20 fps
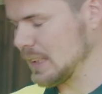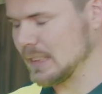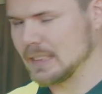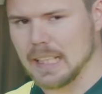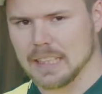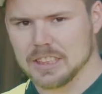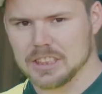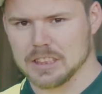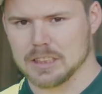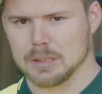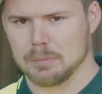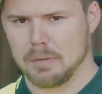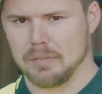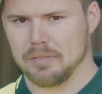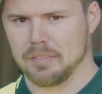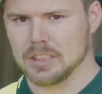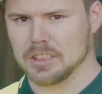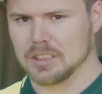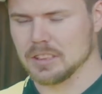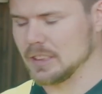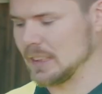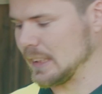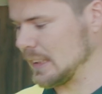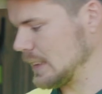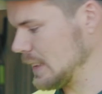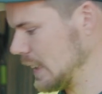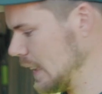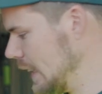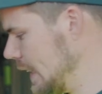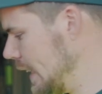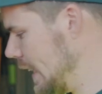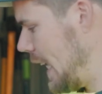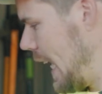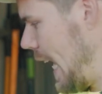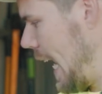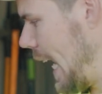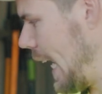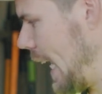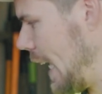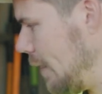the stations of proficiencies
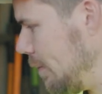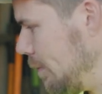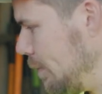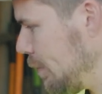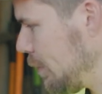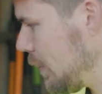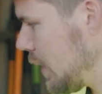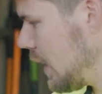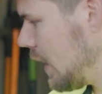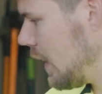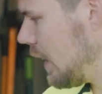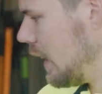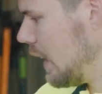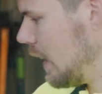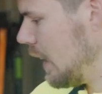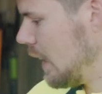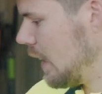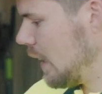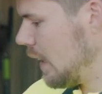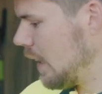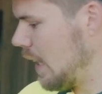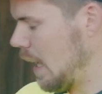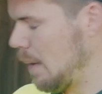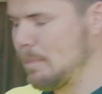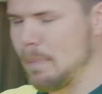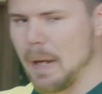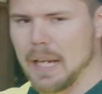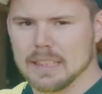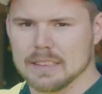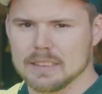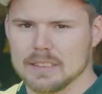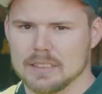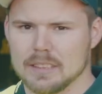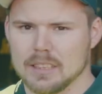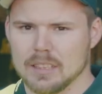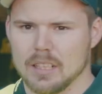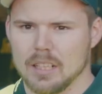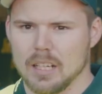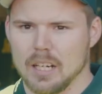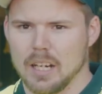are based
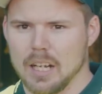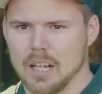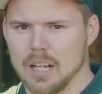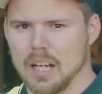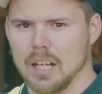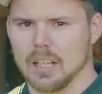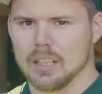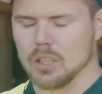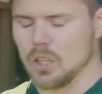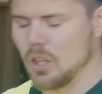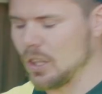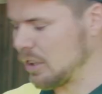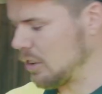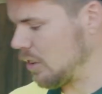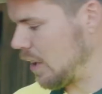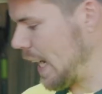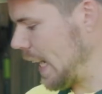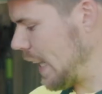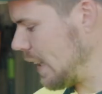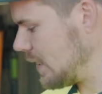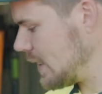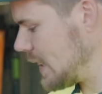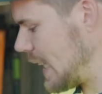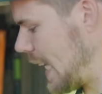a lot around